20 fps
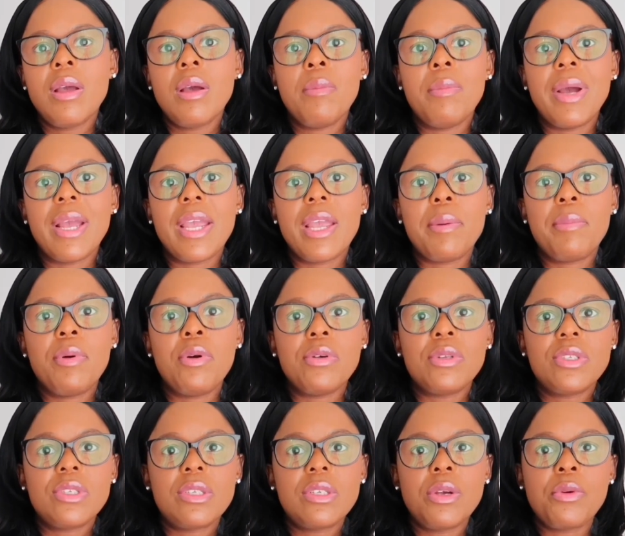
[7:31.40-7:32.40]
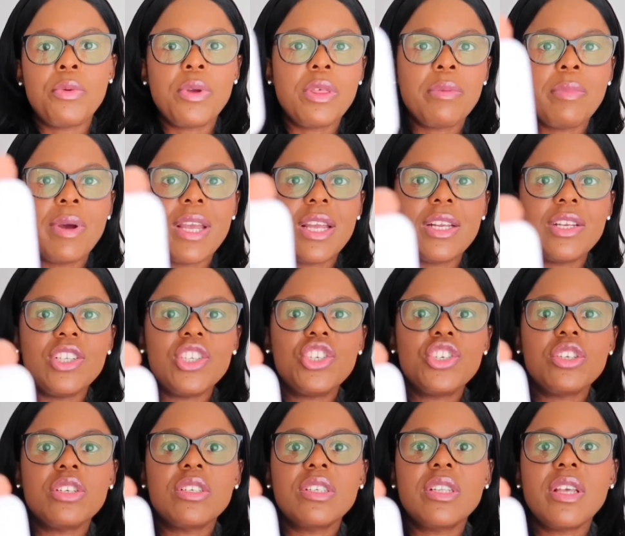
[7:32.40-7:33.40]
AirPods with my
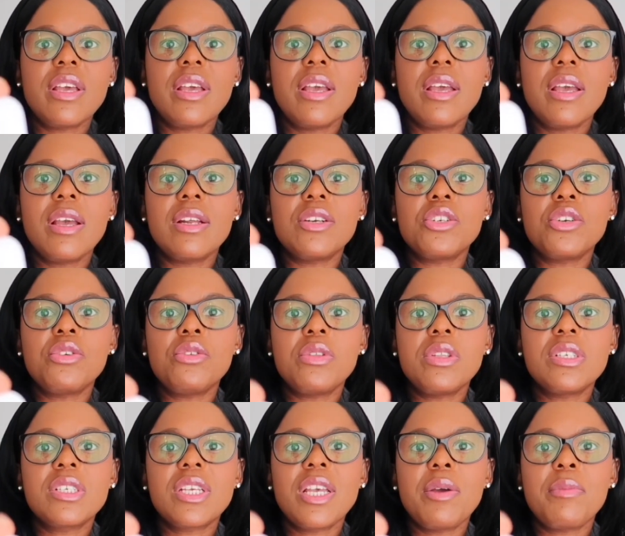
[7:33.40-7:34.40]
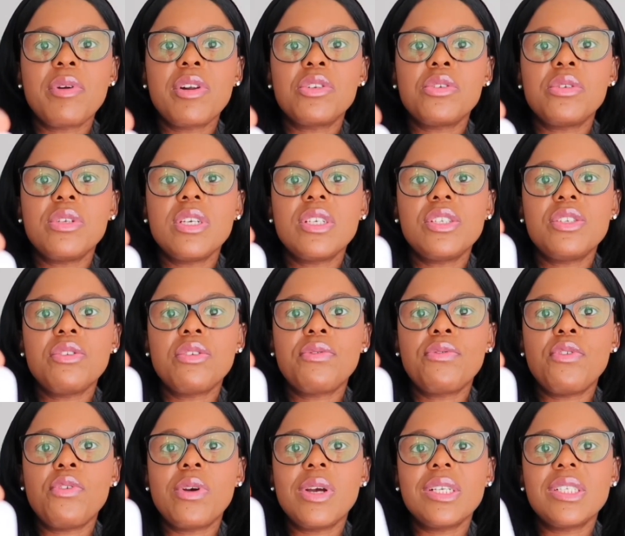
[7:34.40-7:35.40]
initials there. I don't know, this camera today is not
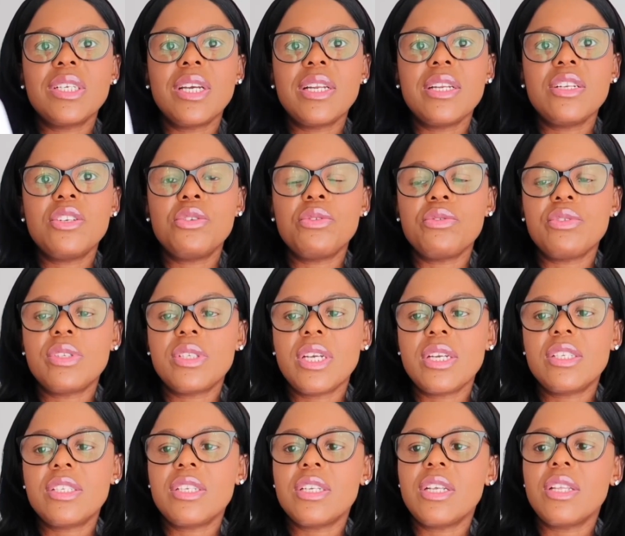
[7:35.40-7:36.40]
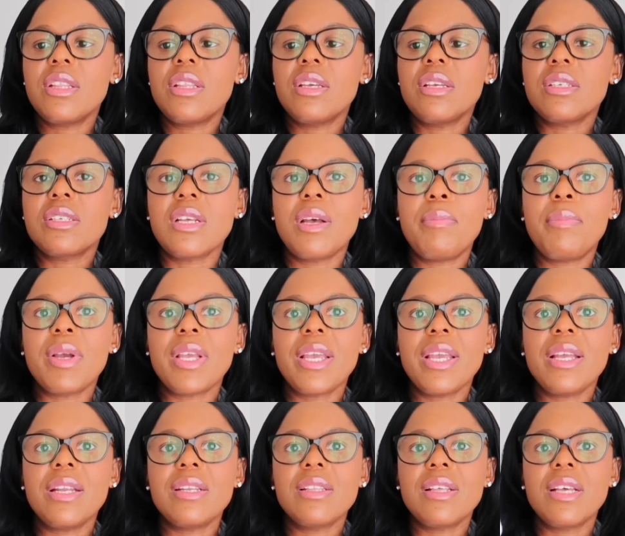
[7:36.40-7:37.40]
focusing. I need to set certain things up
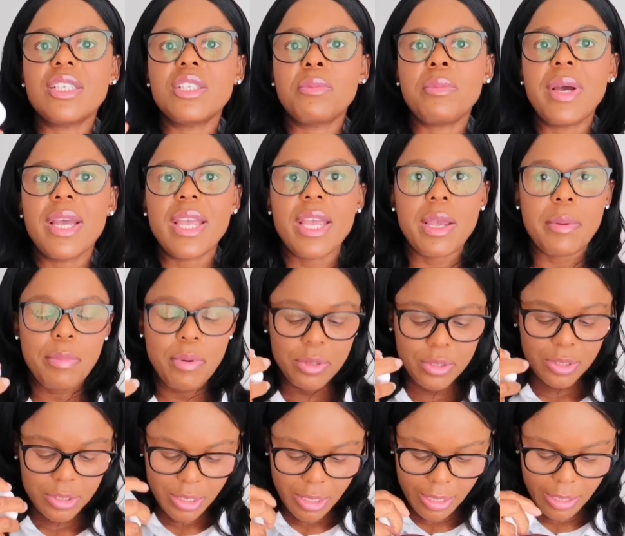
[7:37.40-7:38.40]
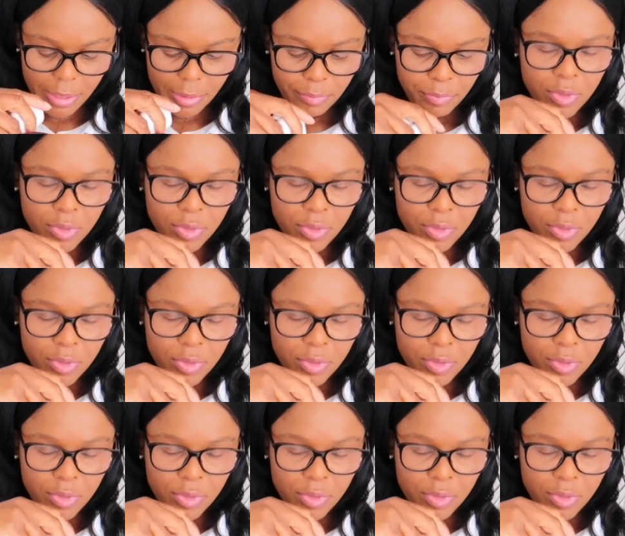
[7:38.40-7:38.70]
again. That's my AirPods there.